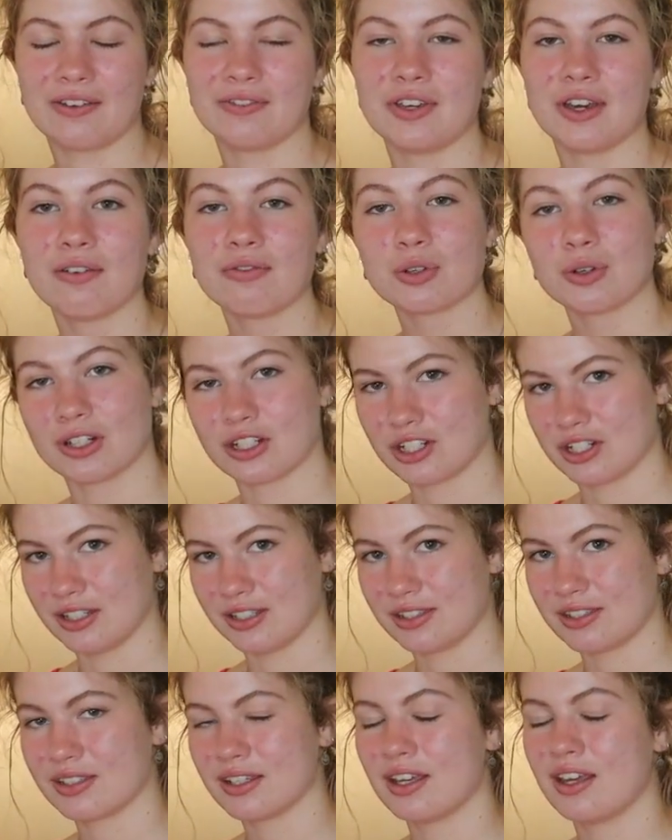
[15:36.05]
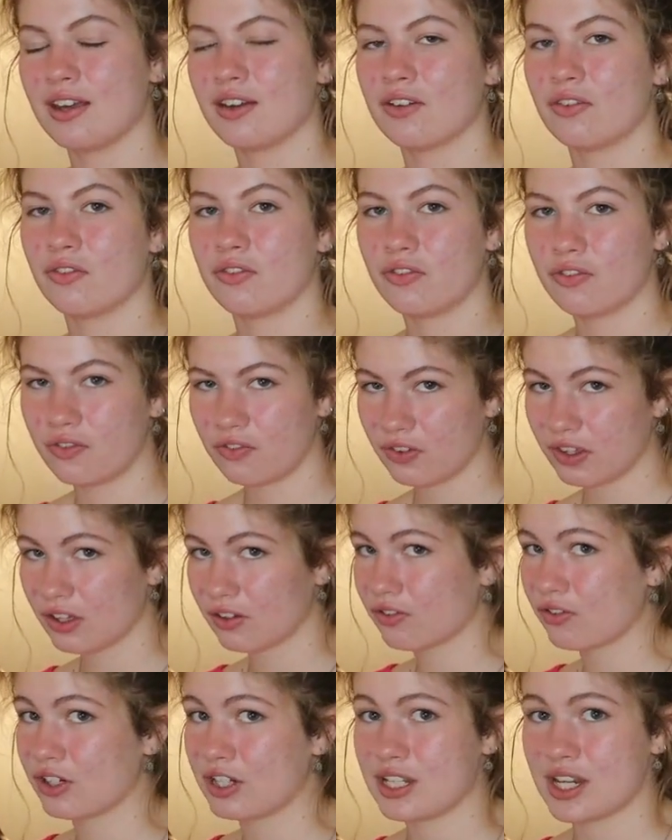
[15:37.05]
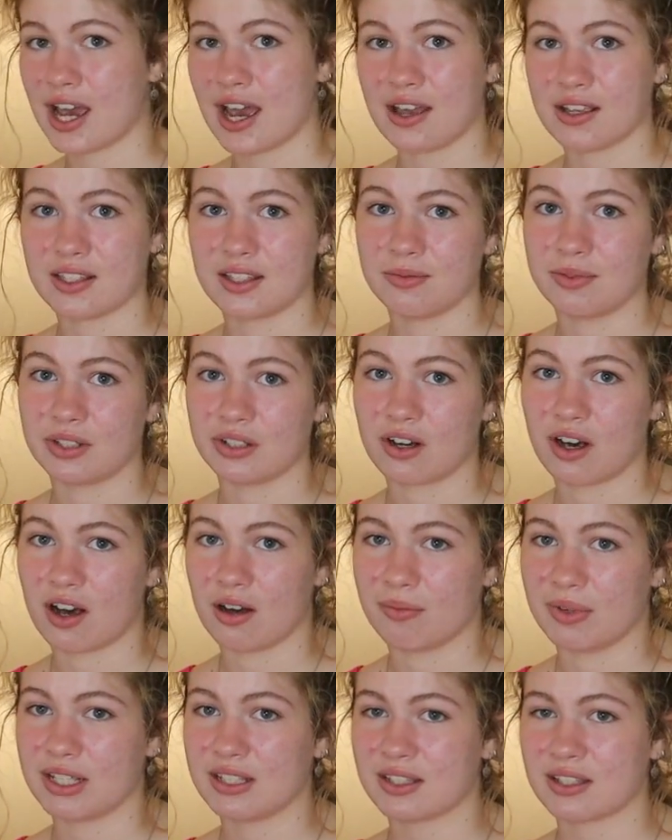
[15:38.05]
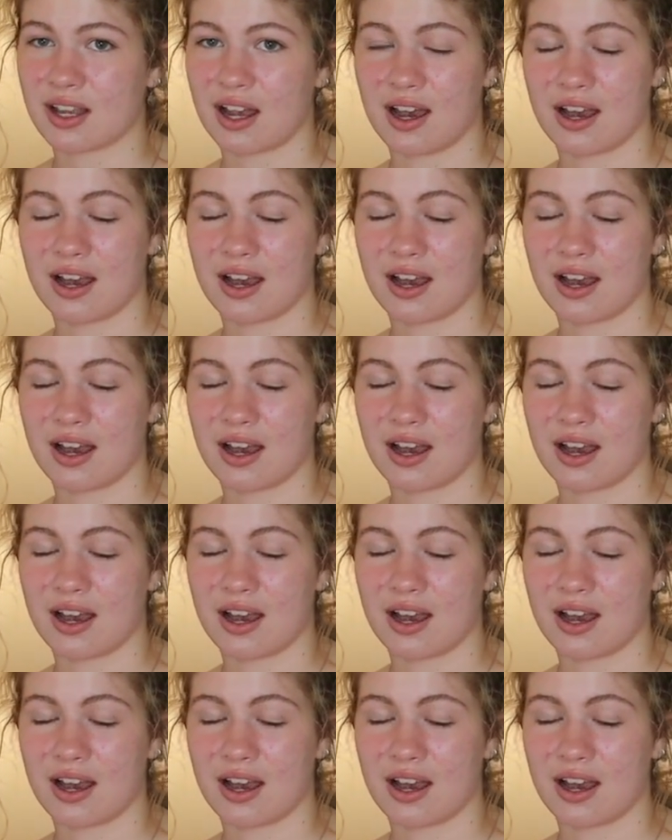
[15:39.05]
If you have questions, feel free to ask them in the comments.